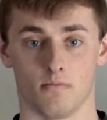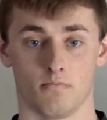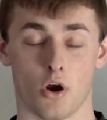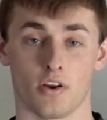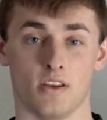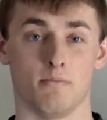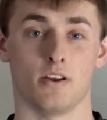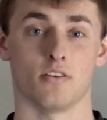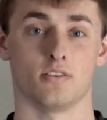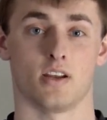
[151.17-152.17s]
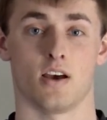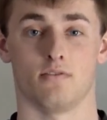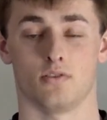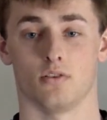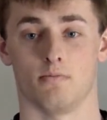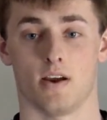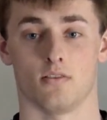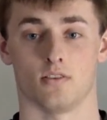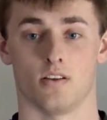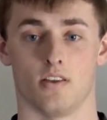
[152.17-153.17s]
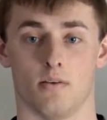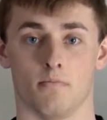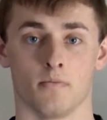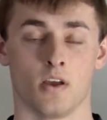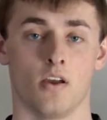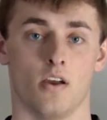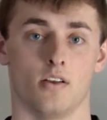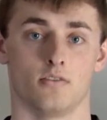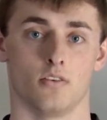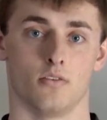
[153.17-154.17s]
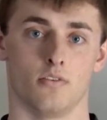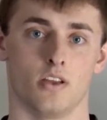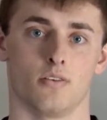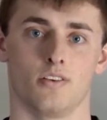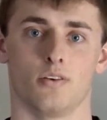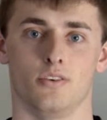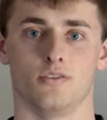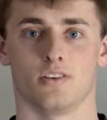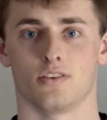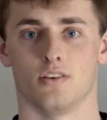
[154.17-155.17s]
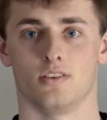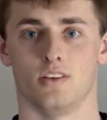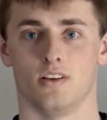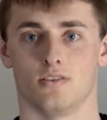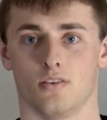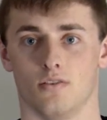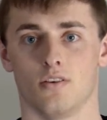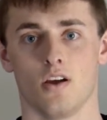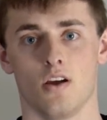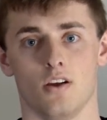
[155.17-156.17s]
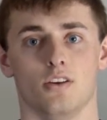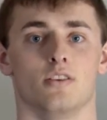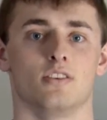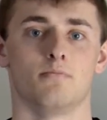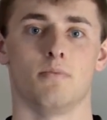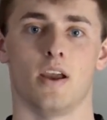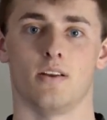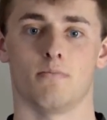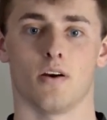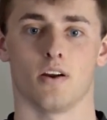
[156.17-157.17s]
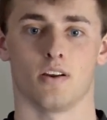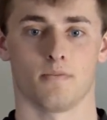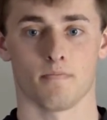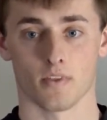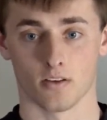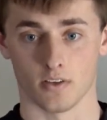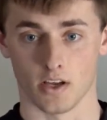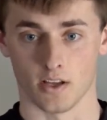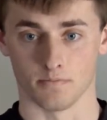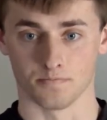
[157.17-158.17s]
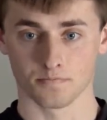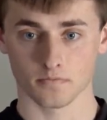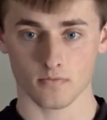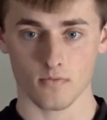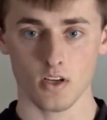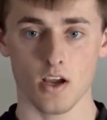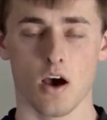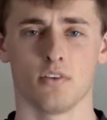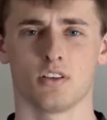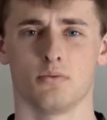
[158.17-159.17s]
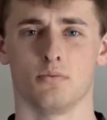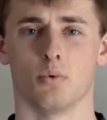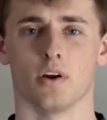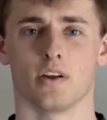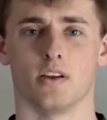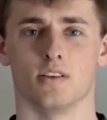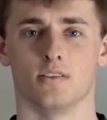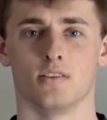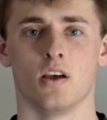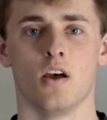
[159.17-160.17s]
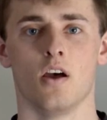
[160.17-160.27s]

parking meters that have solar panels on them, and so they don't use electricity, so you just pay to park. And how this would work is